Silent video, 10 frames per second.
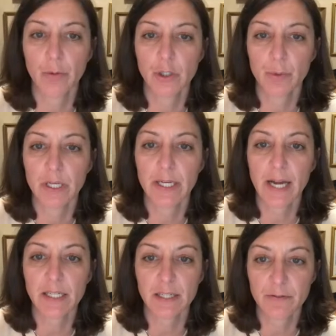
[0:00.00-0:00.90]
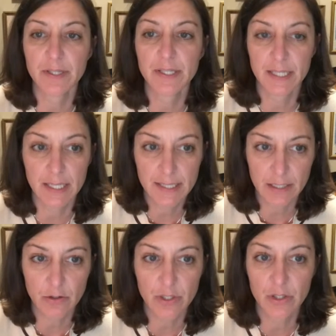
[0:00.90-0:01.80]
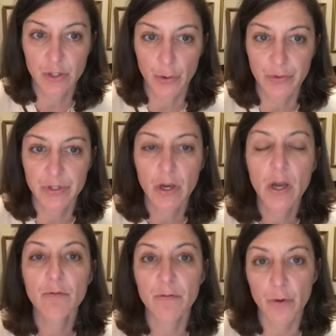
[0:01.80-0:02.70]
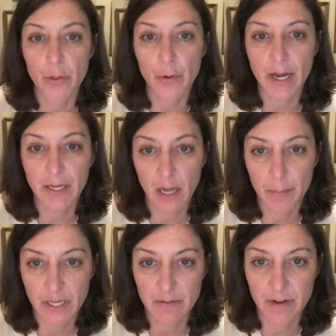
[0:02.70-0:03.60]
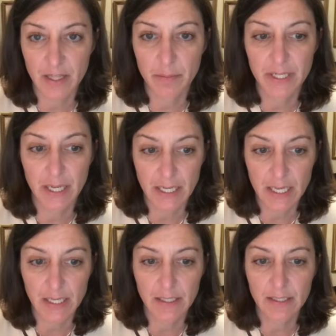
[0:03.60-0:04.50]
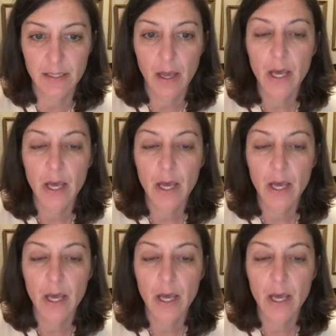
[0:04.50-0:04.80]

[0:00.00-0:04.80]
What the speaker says: which would connect different city centers and zones for further economic development and ease.